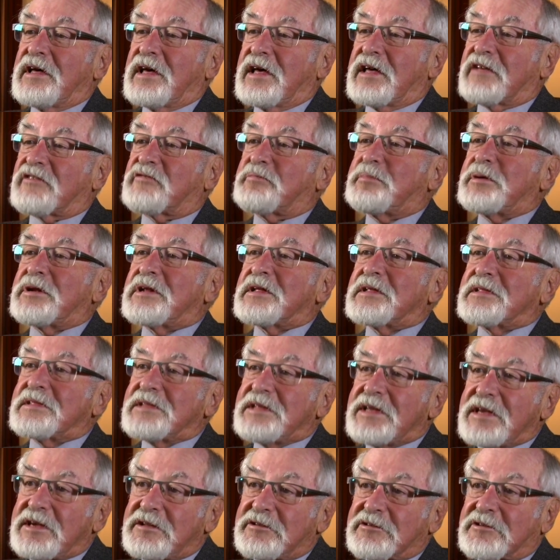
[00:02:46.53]
has been a
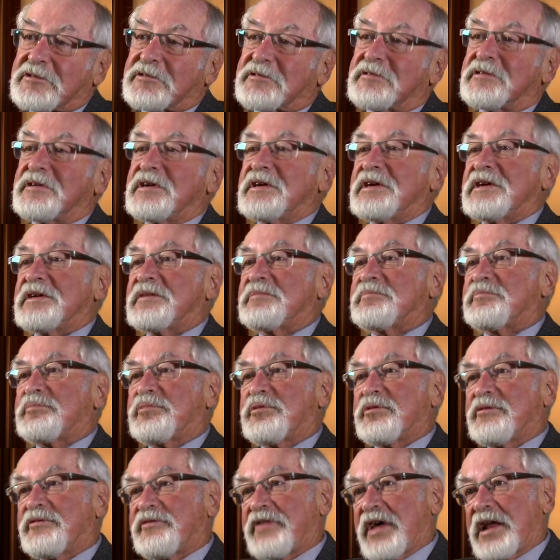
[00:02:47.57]
leader in
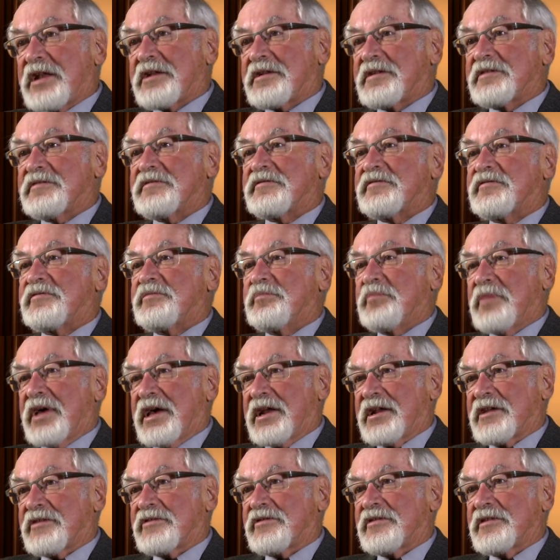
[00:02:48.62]
preventive
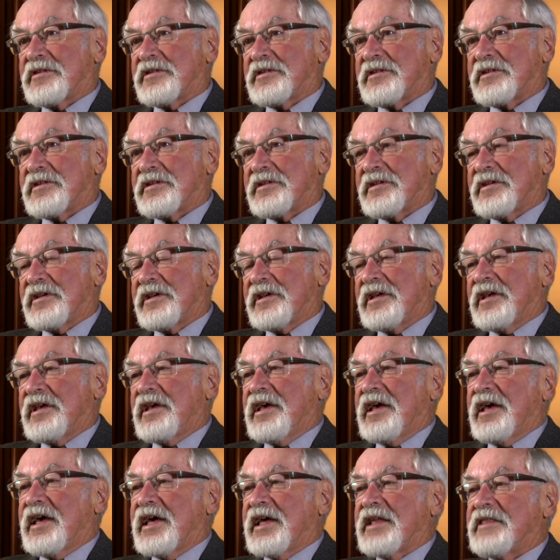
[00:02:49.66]
medicine,
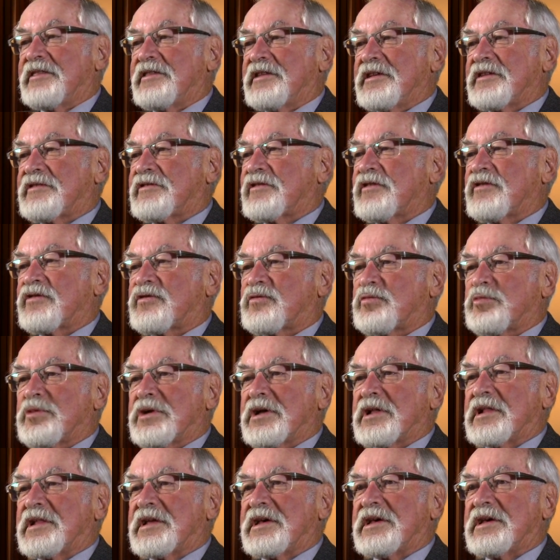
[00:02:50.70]
and this is
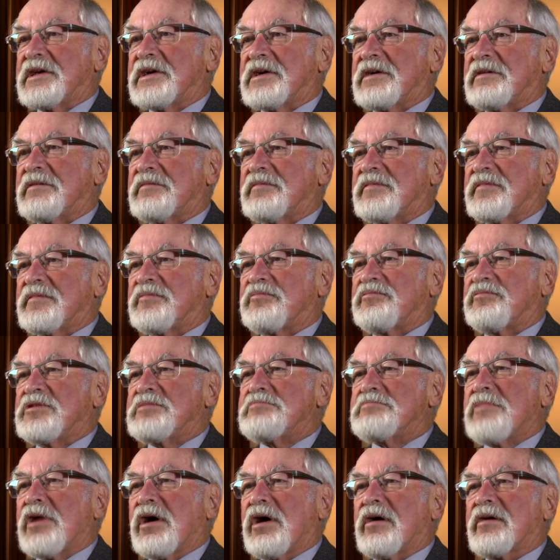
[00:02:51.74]
really a
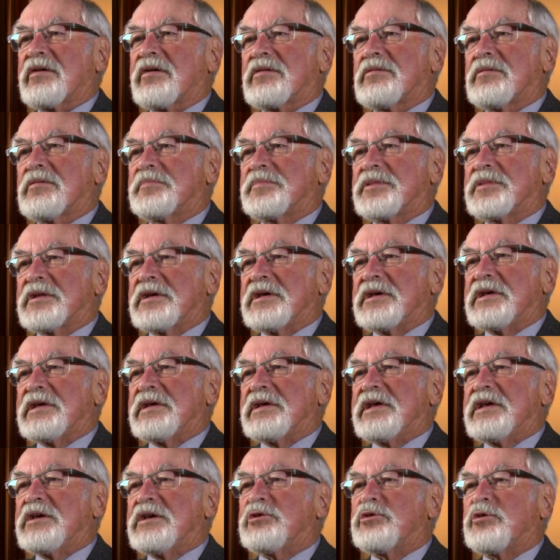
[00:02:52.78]
remarkably
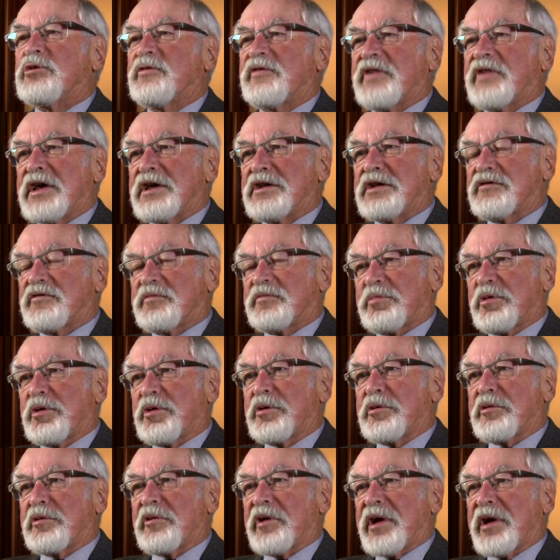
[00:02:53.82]
innovative
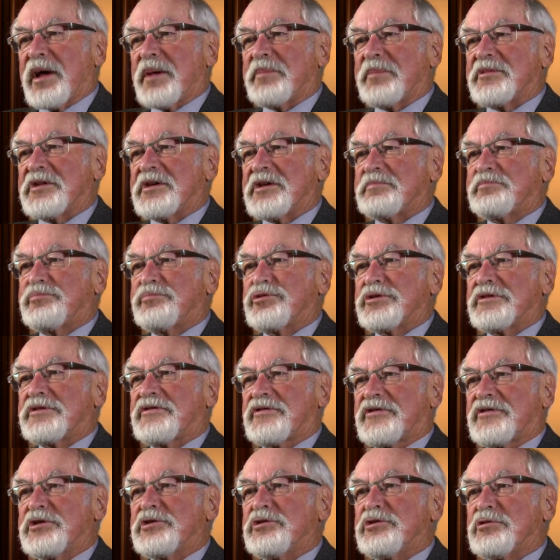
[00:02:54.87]
program that
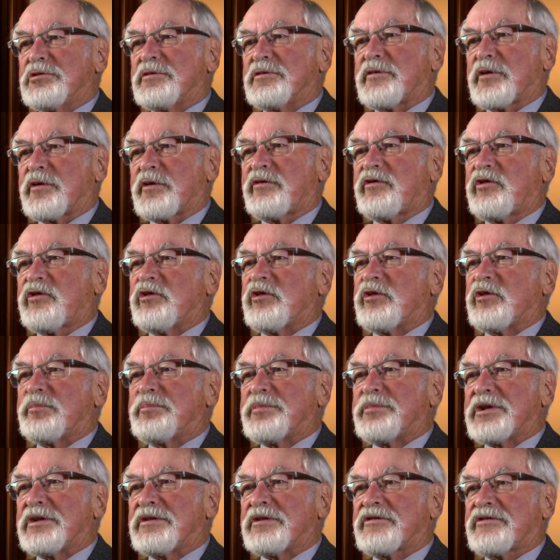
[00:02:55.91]
puts the University of
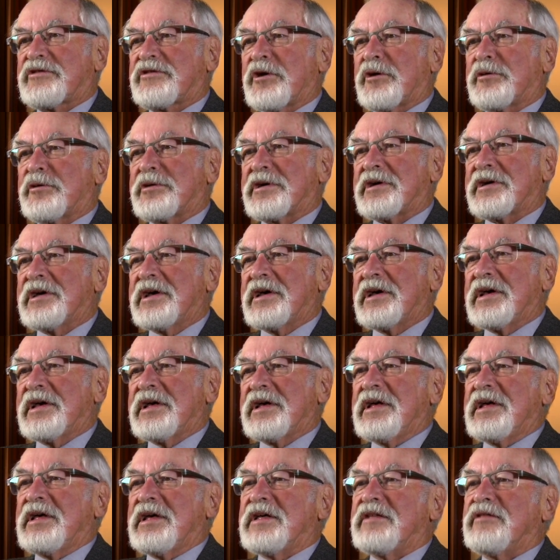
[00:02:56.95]
Minnesota
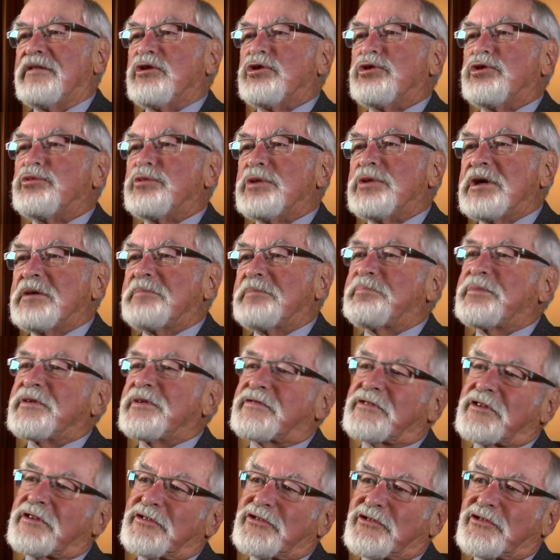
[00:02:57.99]
in the unique
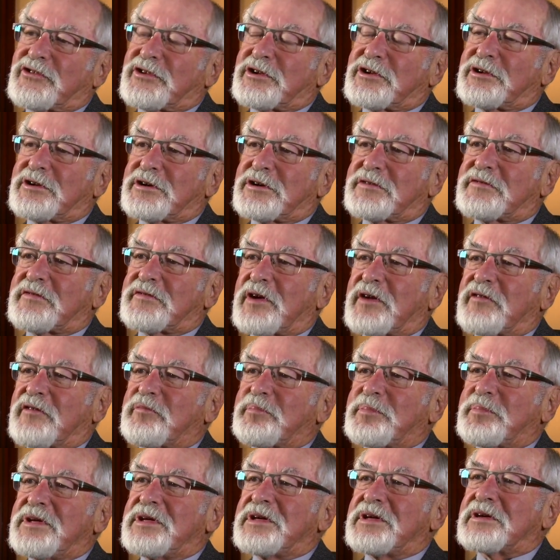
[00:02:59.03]
position
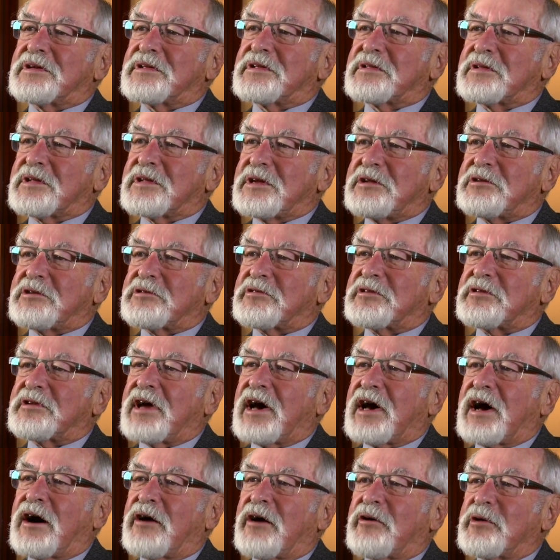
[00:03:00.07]
of being a leader
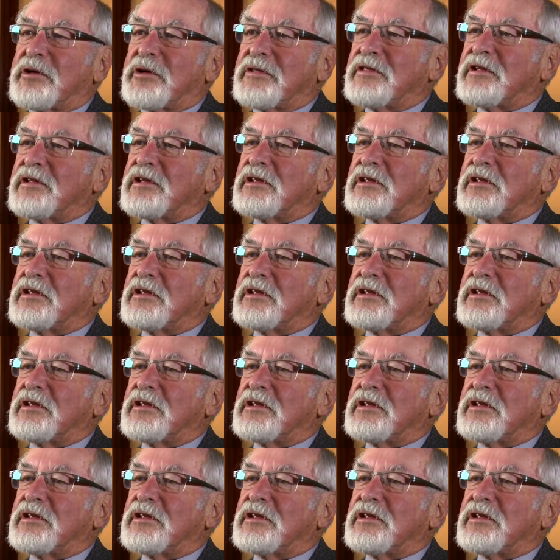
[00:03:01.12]
now in